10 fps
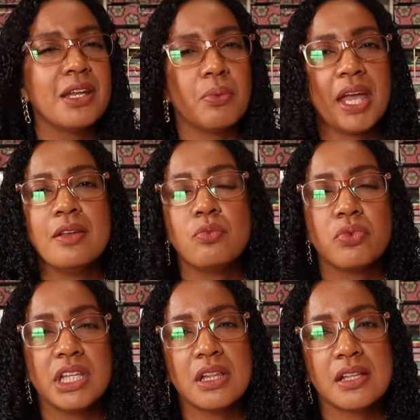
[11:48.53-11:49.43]
anyway,
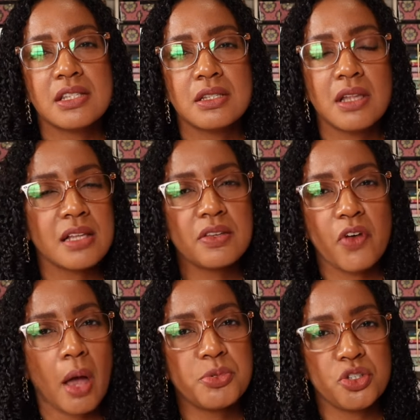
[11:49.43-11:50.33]
really lots lots of
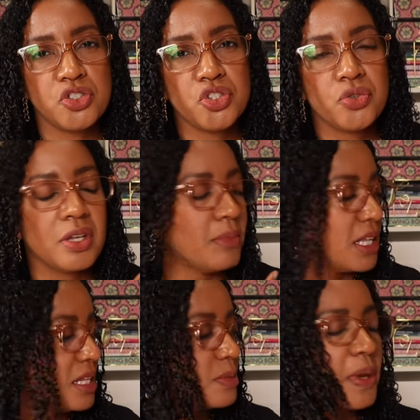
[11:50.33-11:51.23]
options you can
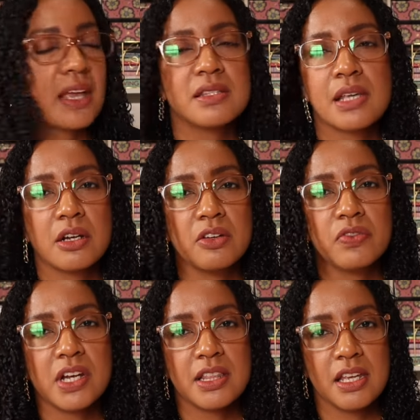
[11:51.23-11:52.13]
make these pants out
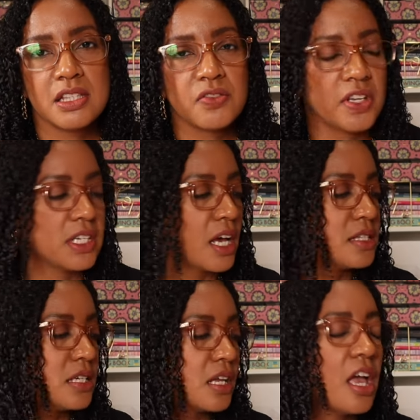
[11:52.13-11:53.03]
of, and I think it's
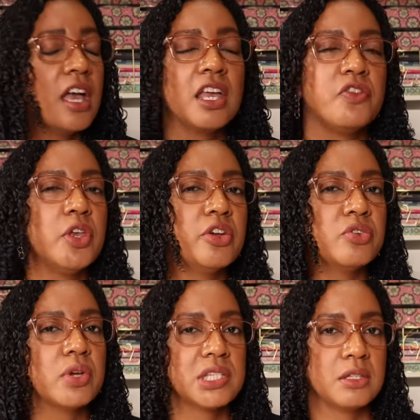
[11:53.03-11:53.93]
fantastic. If you hear
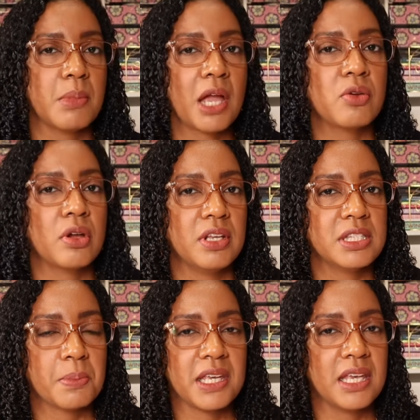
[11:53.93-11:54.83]
noise in the background,
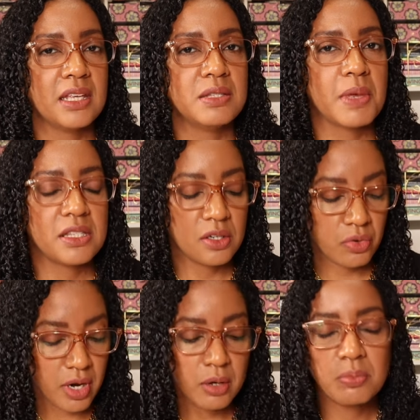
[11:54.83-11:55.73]
it's my kids messing
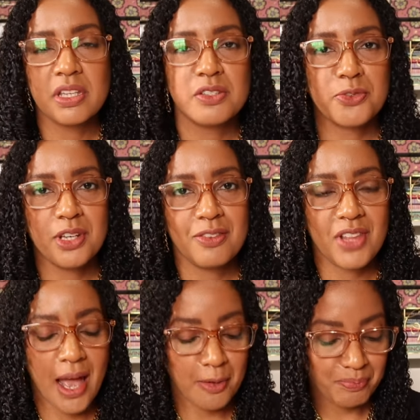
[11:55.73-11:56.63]
around. Please forgive
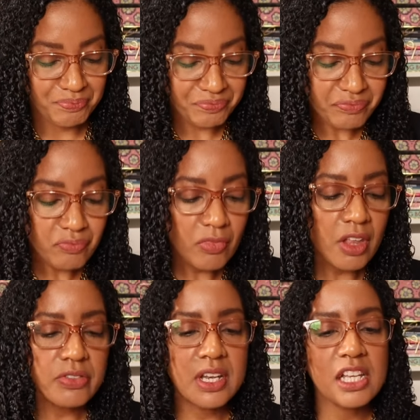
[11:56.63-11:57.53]
that.
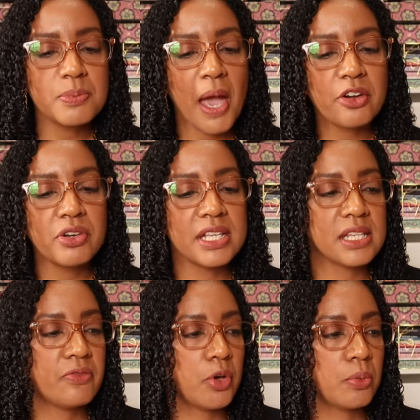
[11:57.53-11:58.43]
The next pattern
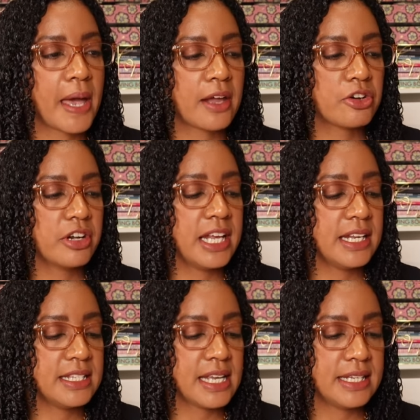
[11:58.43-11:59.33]
is a Vogue pattern.
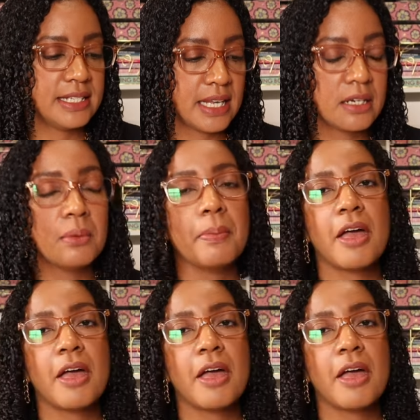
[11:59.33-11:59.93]
It is a denim